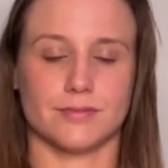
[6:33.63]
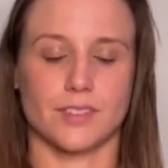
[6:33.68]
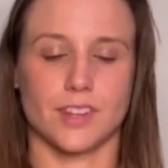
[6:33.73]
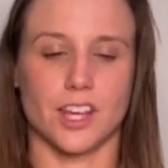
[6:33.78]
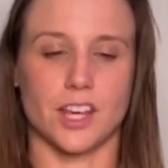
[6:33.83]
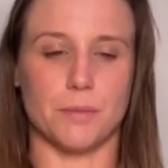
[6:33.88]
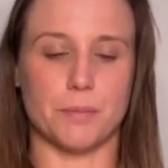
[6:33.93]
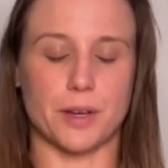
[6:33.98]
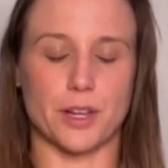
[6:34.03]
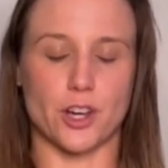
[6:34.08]

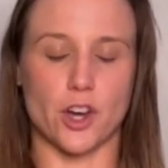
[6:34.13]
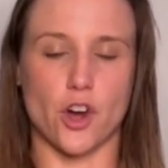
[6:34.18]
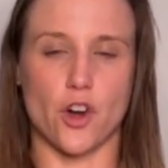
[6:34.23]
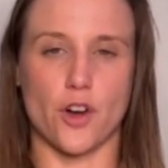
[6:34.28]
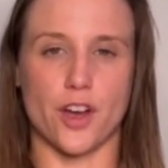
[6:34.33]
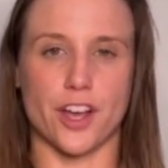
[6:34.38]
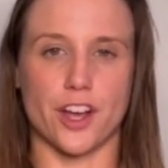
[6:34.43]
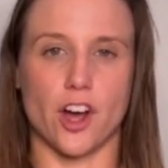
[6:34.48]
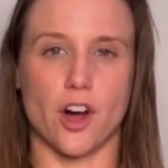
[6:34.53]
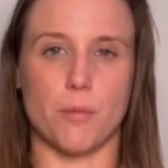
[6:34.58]
Keep it
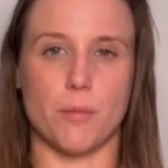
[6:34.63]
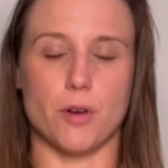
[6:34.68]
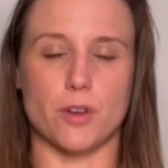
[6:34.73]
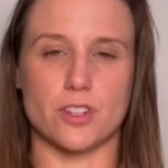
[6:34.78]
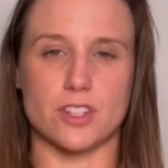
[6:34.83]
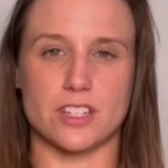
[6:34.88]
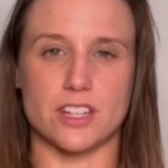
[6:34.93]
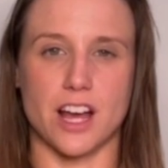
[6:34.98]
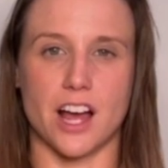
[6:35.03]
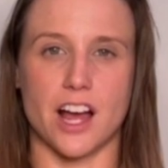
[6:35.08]
going,
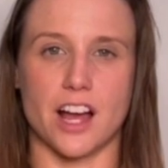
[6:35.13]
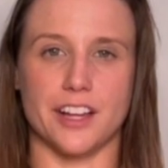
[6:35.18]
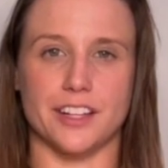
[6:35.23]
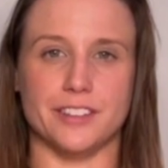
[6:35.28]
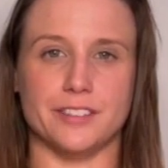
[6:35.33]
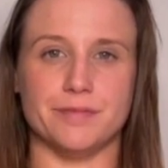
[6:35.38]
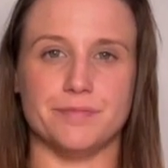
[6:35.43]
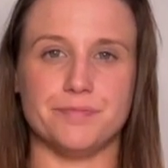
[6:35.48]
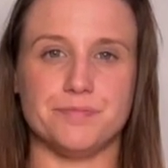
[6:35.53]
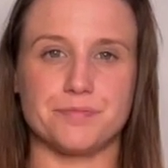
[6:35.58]
almost
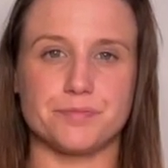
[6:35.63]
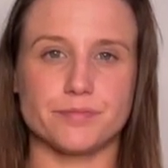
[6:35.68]
done.